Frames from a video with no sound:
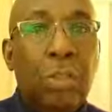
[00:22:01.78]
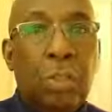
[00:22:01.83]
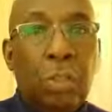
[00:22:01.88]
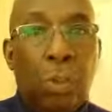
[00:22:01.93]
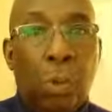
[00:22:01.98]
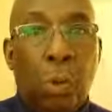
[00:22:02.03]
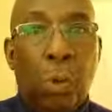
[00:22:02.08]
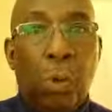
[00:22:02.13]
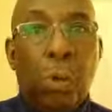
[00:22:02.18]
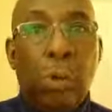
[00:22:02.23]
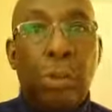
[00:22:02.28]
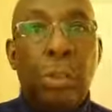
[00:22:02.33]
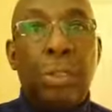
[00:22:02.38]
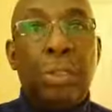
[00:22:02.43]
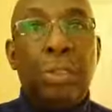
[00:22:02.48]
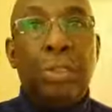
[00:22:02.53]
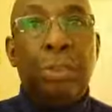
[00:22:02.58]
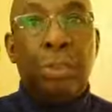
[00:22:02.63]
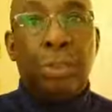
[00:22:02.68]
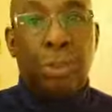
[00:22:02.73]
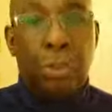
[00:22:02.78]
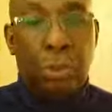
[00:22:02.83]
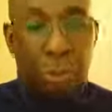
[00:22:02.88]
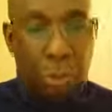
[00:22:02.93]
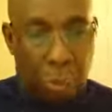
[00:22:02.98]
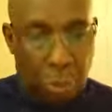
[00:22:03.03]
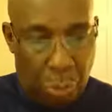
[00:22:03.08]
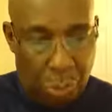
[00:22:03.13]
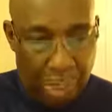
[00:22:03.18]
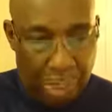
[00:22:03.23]
your
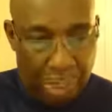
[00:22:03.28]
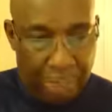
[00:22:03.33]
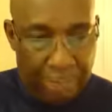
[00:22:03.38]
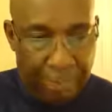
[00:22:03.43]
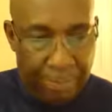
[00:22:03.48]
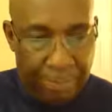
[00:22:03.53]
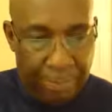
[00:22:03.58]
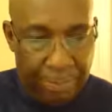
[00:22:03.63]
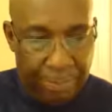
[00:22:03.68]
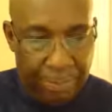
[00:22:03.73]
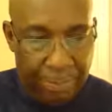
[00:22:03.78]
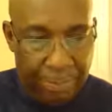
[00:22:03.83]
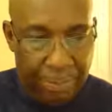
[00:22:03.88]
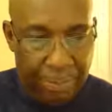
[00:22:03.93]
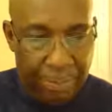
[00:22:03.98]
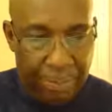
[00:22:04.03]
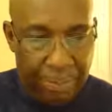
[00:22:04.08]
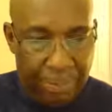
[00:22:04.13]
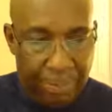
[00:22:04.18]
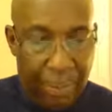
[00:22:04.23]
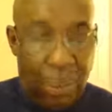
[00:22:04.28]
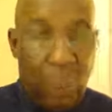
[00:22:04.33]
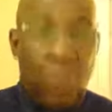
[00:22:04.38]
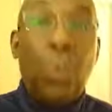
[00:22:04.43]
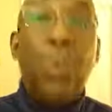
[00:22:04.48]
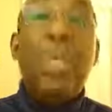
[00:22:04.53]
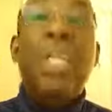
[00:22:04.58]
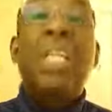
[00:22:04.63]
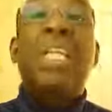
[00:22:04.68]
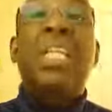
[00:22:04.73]
joy.
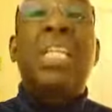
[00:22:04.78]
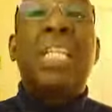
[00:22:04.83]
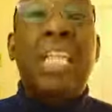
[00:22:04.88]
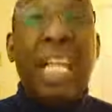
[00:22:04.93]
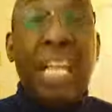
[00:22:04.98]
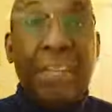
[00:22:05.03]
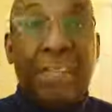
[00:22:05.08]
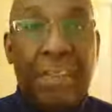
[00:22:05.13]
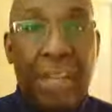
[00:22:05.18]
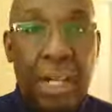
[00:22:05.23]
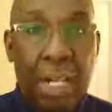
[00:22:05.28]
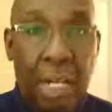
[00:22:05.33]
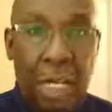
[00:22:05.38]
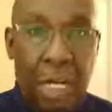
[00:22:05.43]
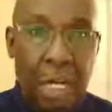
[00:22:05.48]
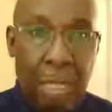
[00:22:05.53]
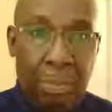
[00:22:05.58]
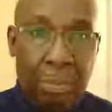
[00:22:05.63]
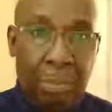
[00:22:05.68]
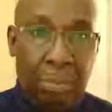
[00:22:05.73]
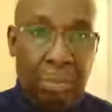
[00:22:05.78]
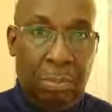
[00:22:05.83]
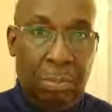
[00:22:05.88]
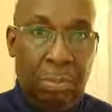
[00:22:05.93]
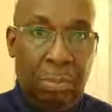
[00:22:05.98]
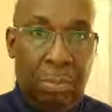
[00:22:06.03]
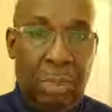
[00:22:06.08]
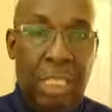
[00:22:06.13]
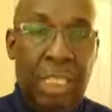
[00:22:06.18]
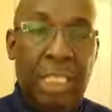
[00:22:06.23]
We give it up.
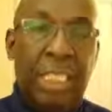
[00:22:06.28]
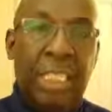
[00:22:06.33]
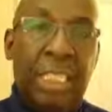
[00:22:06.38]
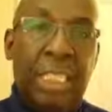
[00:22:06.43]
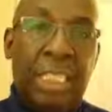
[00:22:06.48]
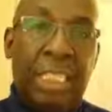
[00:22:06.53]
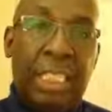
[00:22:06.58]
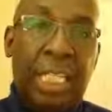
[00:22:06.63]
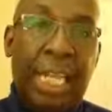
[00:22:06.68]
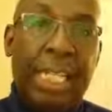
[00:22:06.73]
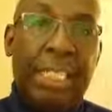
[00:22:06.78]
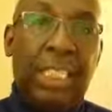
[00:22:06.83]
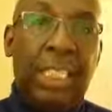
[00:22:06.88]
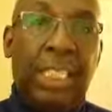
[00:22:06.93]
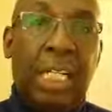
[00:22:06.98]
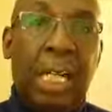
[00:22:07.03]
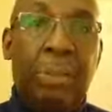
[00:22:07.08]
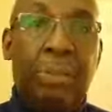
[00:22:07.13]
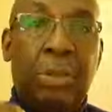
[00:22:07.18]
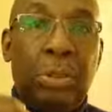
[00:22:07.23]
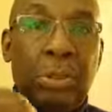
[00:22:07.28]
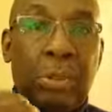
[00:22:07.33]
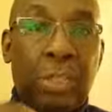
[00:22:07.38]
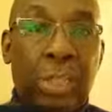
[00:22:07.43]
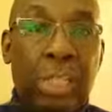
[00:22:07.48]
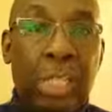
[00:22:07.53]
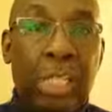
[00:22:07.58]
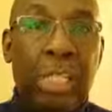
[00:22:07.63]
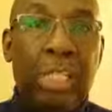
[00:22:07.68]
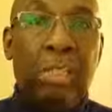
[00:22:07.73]
See, Satan come to
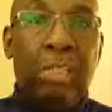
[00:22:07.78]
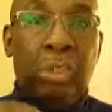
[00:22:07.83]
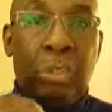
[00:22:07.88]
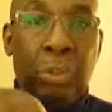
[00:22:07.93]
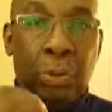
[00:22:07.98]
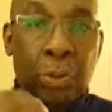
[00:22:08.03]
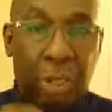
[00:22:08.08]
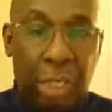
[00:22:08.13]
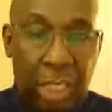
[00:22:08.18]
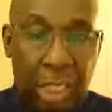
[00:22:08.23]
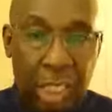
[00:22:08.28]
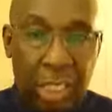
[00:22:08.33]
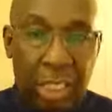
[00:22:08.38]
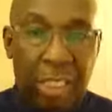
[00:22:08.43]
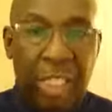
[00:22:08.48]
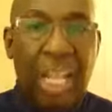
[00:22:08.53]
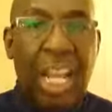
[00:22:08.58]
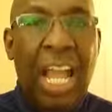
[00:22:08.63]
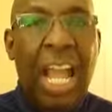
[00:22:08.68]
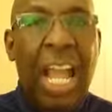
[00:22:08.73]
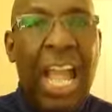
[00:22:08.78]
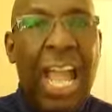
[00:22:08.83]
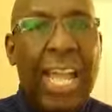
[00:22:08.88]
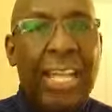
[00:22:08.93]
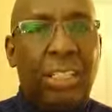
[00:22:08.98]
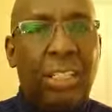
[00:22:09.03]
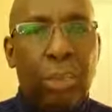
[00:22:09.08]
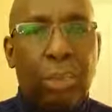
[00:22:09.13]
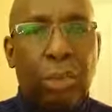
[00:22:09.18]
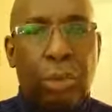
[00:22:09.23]
steal, to kill,
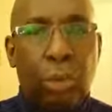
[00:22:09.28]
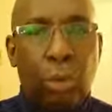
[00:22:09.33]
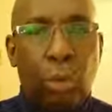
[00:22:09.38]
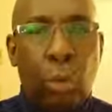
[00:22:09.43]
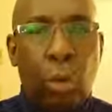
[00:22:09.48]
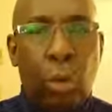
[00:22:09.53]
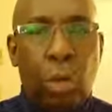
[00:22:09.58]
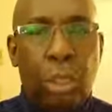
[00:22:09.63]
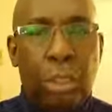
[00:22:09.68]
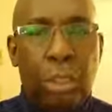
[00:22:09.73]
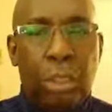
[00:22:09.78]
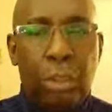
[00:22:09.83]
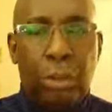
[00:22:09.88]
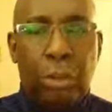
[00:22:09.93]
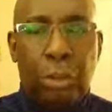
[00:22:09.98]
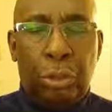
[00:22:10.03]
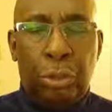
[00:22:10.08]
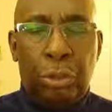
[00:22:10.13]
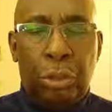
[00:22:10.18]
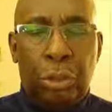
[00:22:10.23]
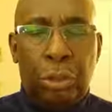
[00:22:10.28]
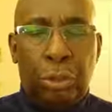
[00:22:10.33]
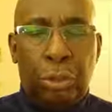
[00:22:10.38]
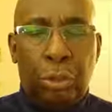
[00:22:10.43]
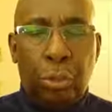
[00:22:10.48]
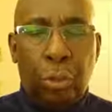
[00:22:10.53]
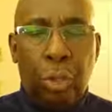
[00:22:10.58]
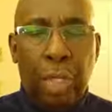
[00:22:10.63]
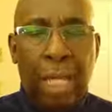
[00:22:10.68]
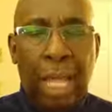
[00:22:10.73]
and to destroy, to,
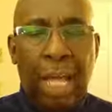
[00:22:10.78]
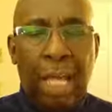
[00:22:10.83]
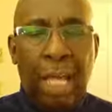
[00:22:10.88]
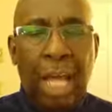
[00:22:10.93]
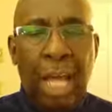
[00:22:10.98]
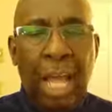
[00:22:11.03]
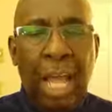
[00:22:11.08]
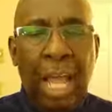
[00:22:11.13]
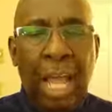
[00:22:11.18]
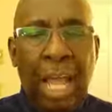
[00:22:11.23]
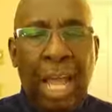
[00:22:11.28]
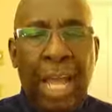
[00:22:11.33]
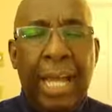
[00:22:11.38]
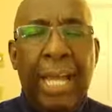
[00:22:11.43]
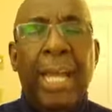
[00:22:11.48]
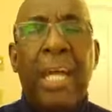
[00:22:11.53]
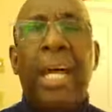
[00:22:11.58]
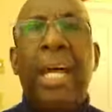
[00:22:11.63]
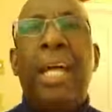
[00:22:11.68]
destroy. And I, I,